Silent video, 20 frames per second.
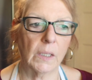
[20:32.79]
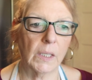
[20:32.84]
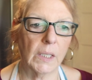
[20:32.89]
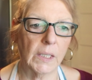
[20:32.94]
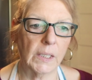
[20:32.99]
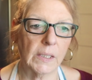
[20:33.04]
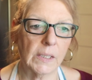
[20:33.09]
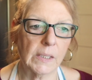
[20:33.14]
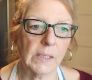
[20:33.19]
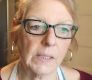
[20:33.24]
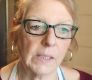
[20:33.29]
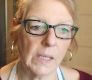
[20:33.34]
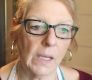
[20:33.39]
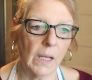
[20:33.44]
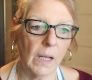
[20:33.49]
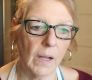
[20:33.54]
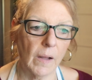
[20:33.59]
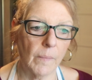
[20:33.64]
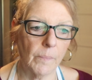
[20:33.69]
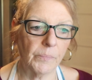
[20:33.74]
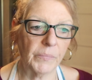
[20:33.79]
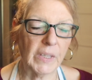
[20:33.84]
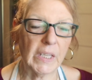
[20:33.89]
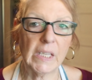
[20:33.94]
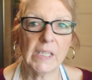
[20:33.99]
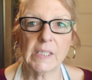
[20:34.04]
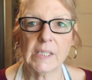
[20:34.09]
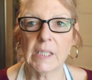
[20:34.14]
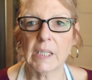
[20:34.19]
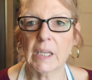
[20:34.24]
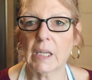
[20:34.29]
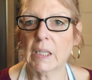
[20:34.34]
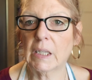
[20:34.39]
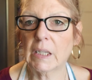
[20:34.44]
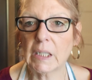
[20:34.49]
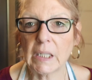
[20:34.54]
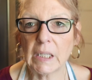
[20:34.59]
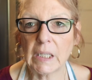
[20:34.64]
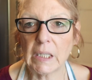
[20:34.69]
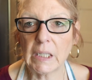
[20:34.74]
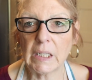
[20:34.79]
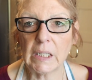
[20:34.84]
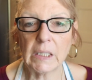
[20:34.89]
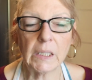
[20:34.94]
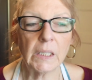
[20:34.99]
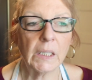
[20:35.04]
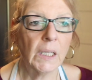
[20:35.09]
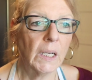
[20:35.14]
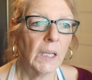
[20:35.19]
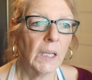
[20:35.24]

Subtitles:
It's easy to clean.